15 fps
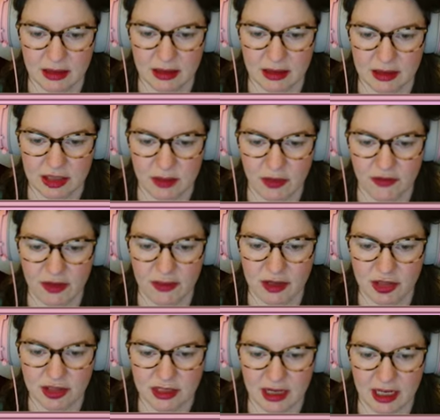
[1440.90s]
Some of them are
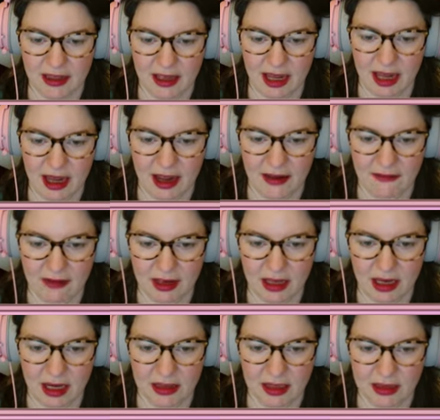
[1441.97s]
just like the ivy,
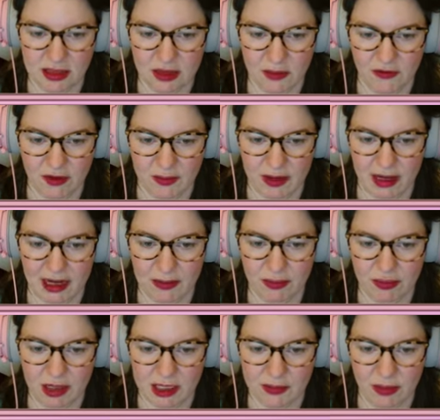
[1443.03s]
and then some of them are like
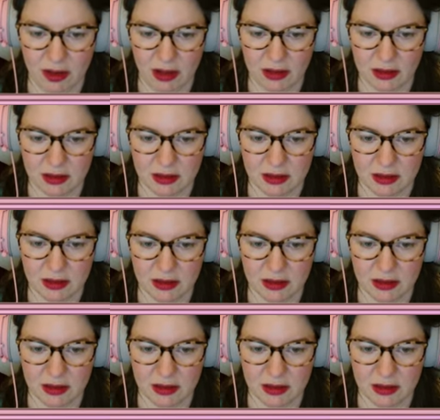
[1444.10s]
breeze blocks.